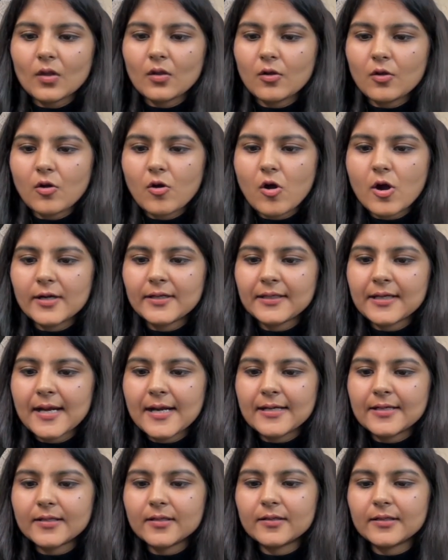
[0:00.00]

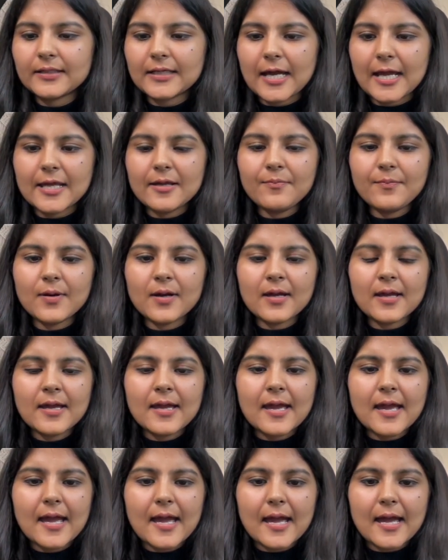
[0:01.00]
content type
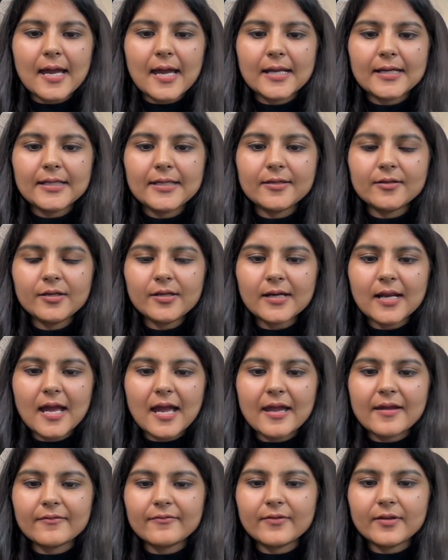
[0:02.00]
and here
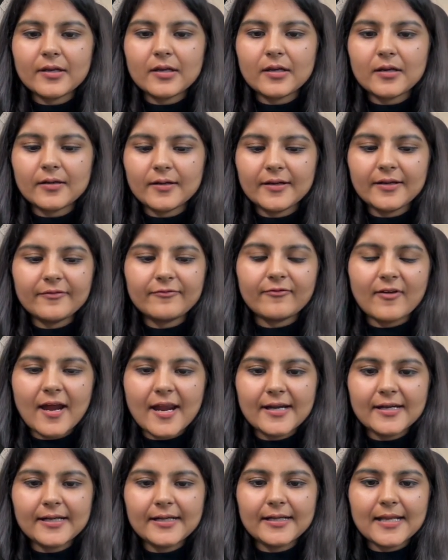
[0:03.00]
I will
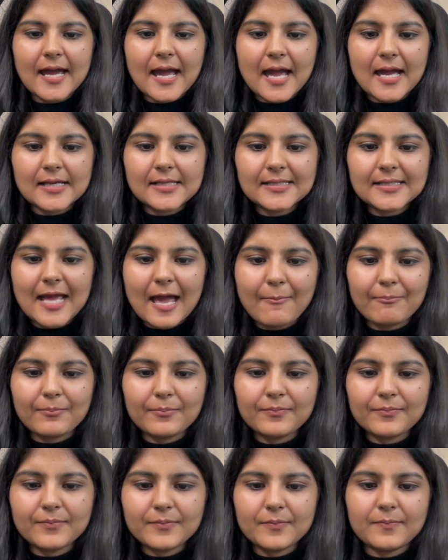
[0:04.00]
define it as
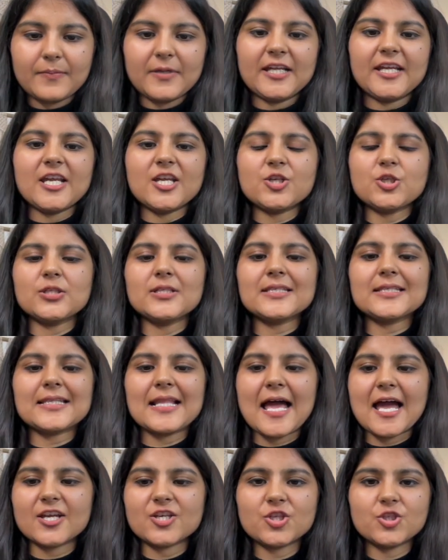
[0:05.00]

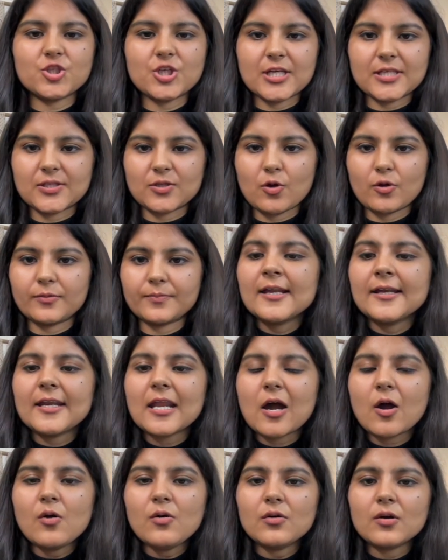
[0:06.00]
application/JSON.
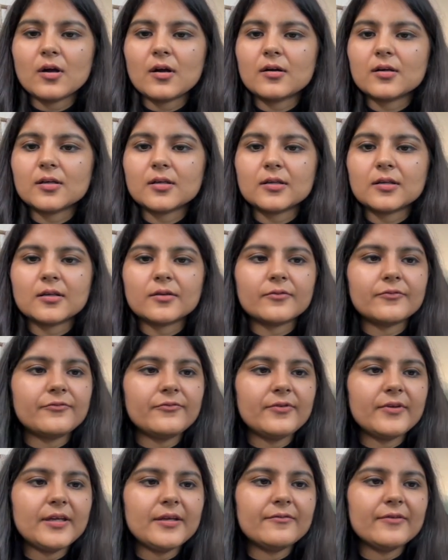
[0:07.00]
Now
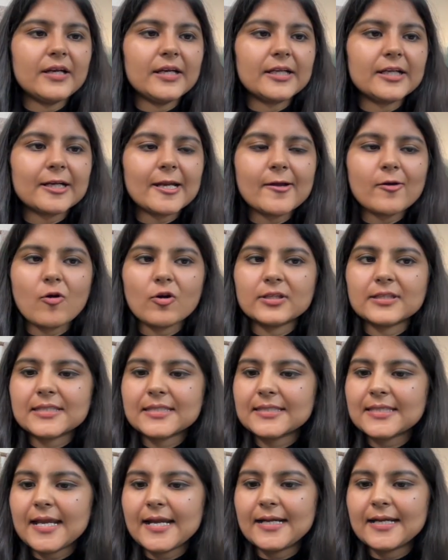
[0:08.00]
we will click on
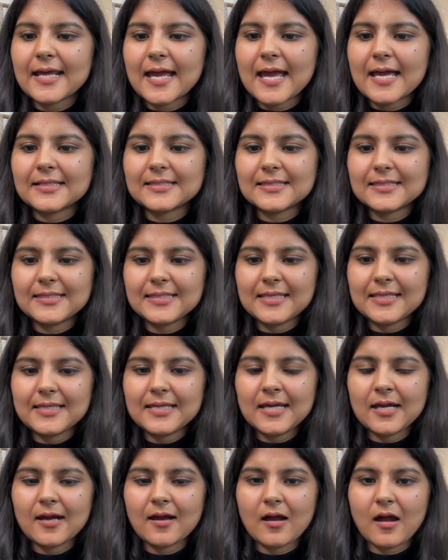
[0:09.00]
send and
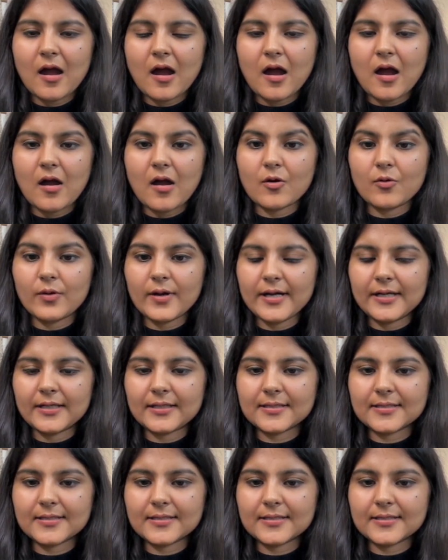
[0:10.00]
see how it is